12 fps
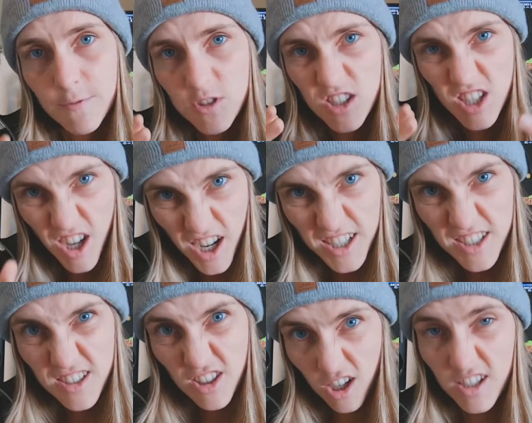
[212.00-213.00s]

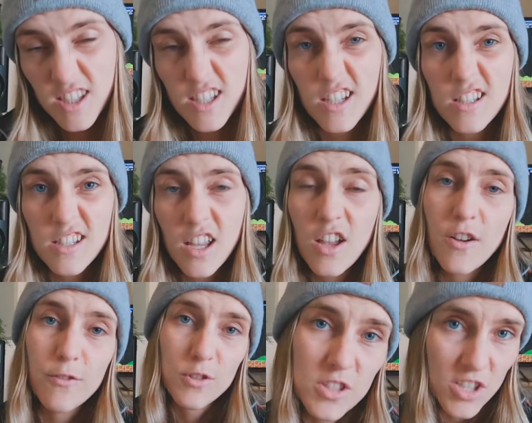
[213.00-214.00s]
targeted content
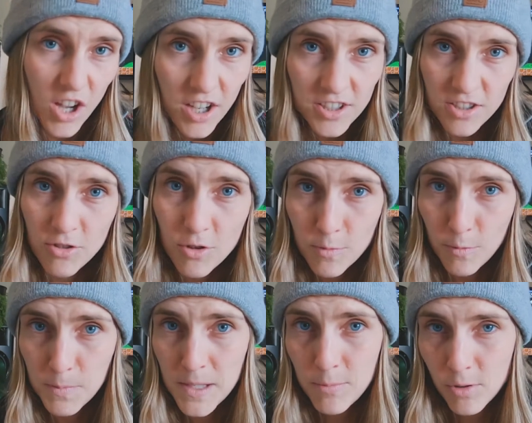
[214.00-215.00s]
for a targeted group of
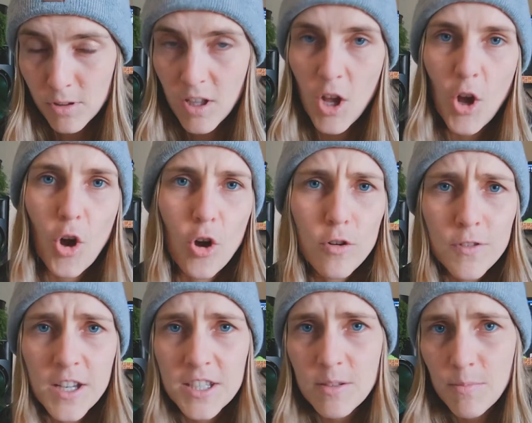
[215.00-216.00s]
people over
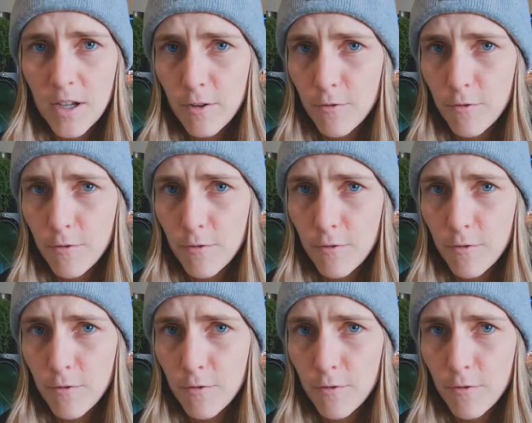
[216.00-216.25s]
and above